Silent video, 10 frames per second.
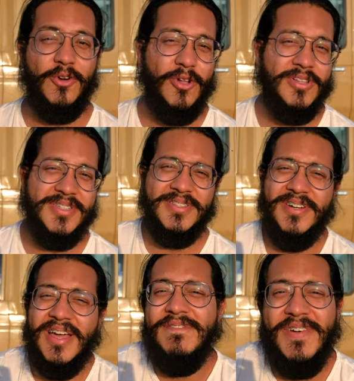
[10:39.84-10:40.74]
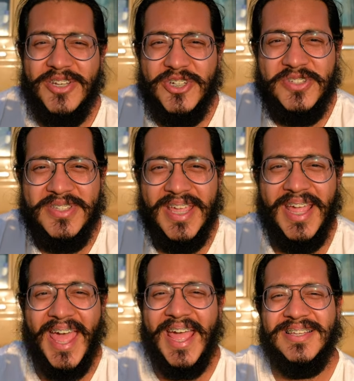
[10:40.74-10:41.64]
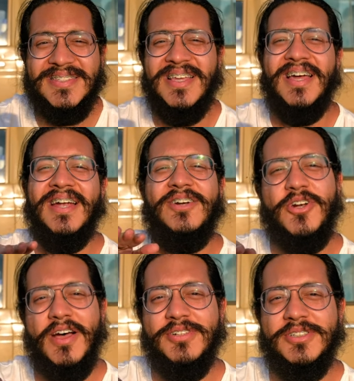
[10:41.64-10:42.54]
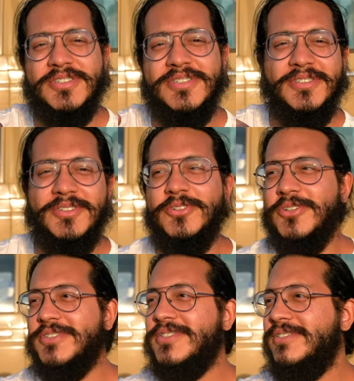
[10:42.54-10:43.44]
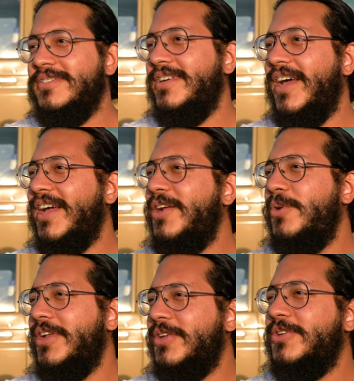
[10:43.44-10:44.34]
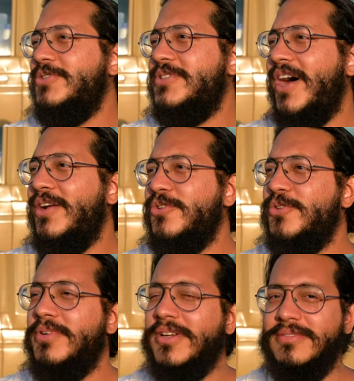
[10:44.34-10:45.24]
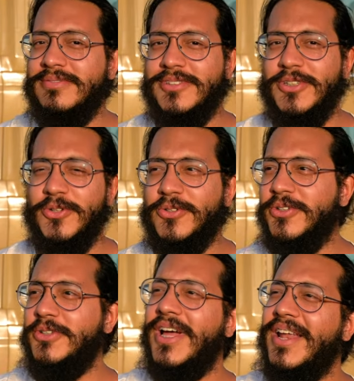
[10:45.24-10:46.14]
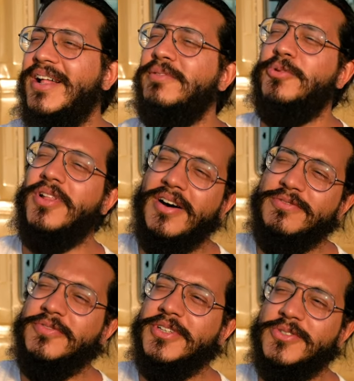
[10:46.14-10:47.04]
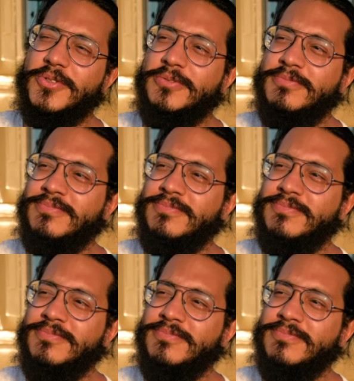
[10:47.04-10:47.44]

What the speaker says: call this the Adventure Singh X Travels because I kind of wanted to use Thando, but you know, it kind of helped with half of it, so.